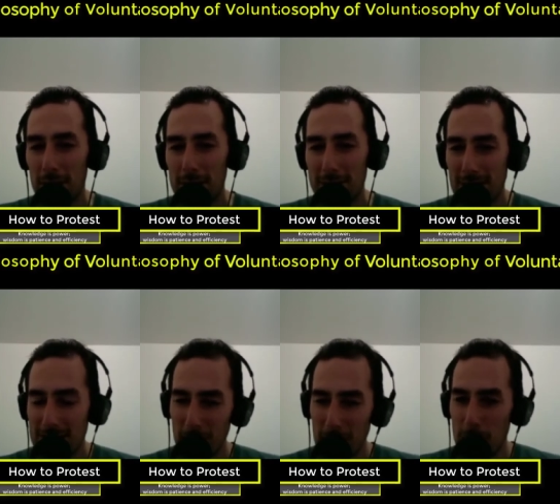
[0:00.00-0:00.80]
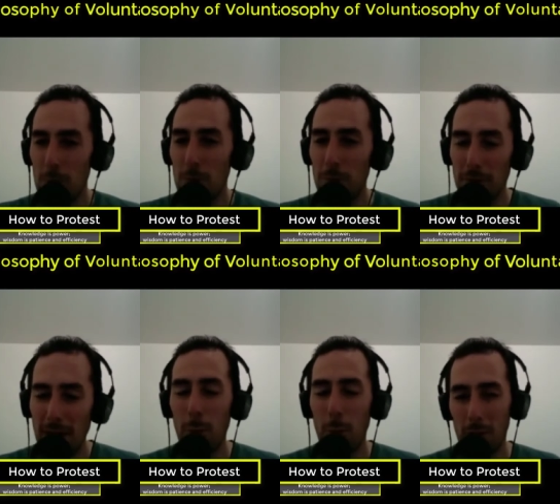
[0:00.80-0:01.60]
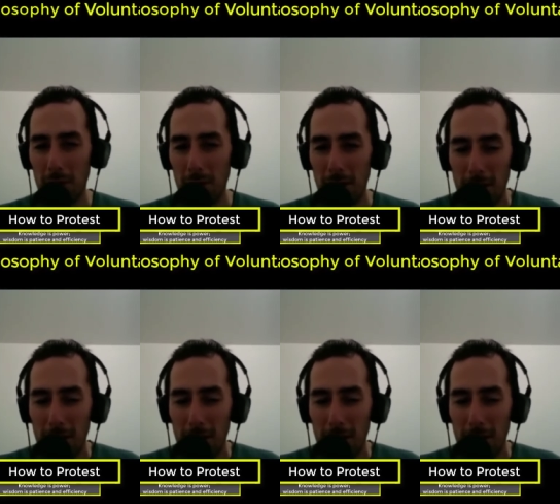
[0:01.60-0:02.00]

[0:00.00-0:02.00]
system, this beautiful network